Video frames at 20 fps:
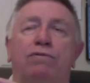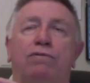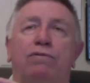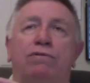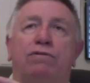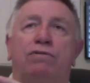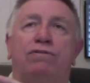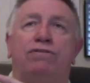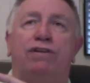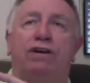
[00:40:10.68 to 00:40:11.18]

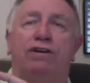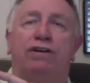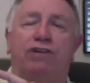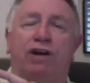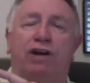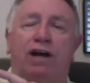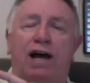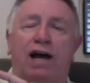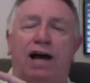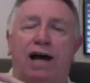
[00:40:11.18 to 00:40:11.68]
such a
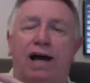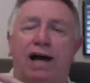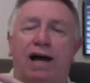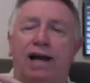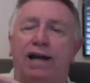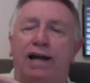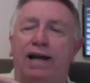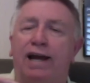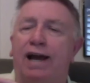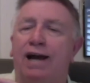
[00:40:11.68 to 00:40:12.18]

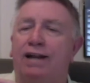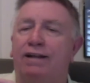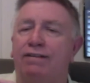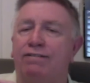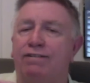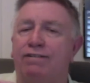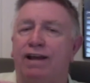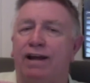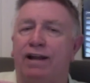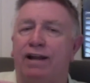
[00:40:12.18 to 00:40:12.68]
high
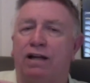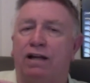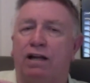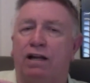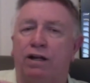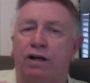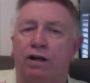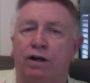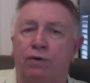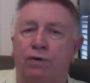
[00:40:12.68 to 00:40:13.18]
allostatic
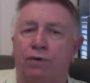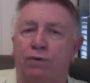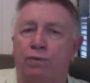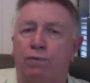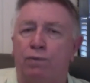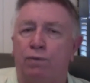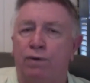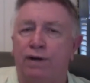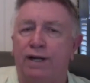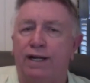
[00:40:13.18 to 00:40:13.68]
load,
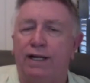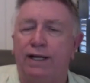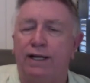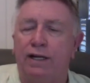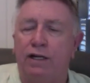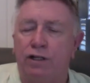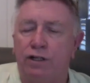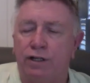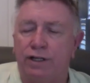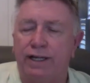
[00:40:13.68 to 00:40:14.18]
really
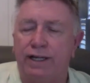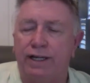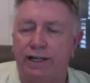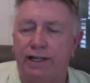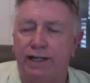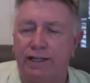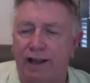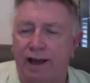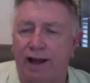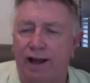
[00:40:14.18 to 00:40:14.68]
looking at
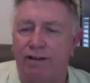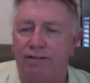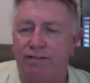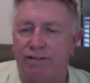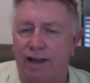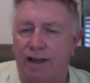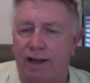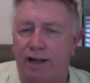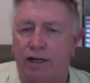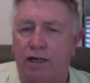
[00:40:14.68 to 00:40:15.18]
the
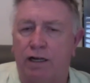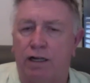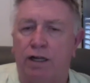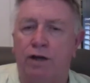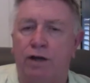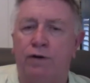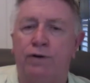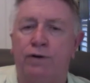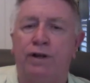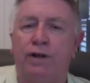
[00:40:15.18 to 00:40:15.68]
allostatic
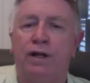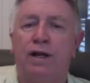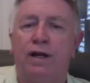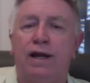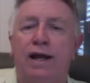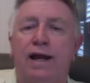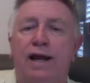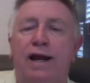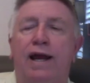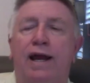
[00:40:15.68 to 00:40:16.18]
load
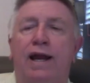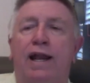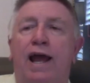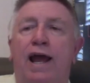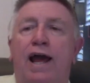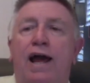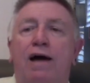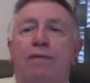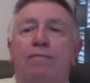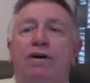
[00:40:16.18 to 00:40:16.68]
and
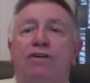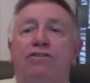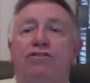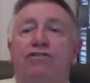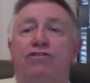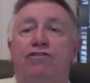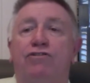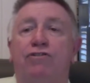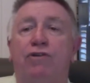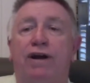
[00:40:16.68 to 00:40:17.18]
how much
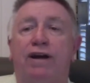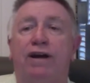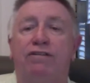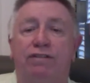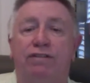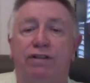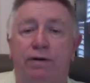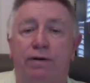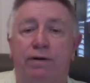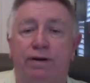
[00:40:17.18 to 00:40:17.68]
stress
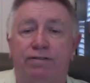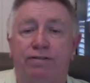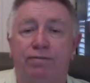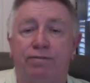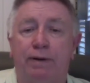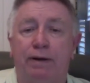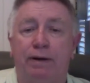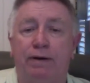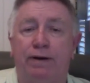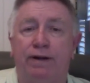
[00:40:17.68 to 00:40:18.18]
they're
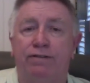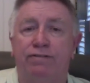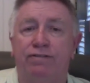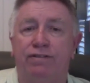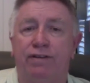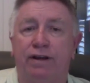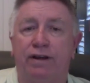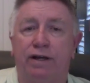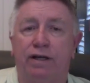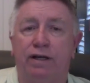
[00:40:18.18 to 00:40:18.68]

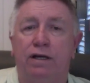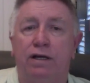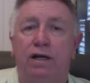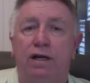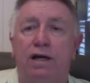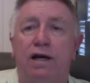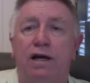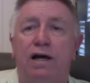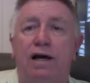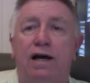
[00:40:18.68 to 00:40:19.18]
experiencing.
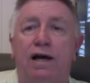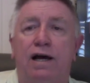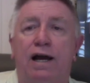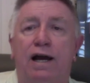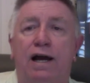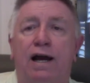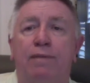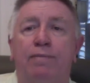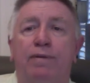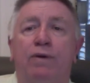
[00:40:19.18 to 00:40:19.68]

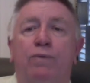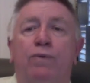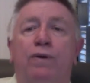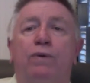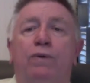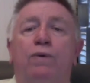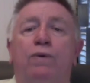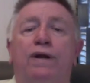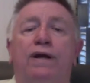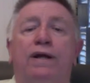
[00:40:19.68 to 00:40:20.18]
I mean, we
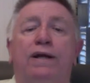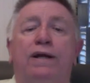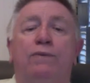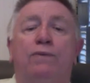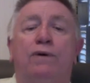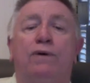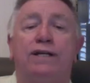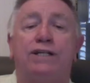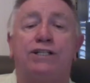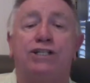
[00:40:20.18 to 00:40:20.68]
really
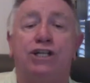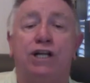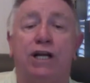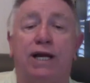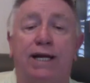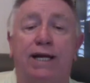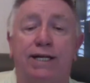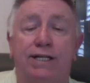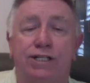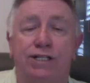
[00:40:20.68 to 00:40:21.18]
want to
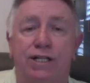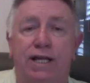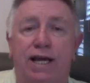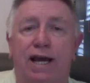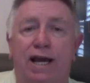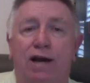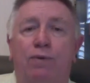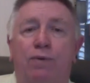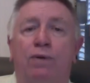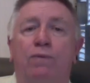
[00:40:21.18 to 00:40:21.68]
change
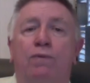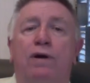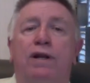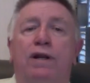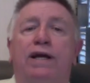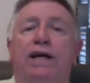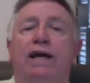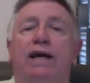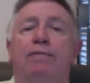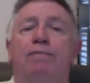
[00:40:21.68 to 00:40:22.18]
that. We want
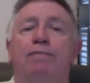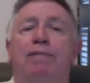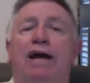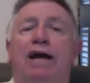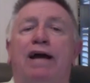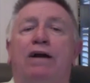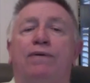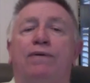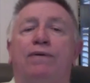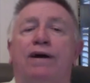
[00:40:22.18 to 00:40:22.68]
to come
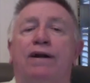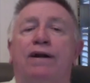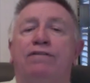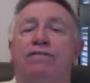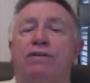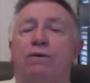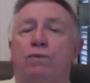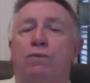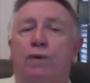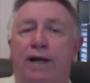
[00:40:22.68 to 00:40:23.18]
back around and
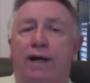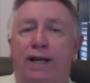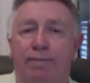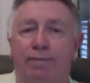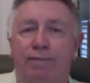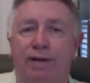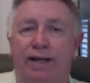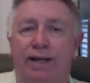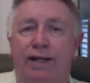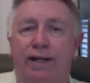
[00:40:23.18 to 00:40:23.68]
say, wait a
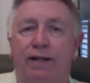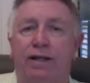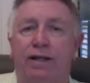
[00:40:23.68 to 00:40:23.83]
minute,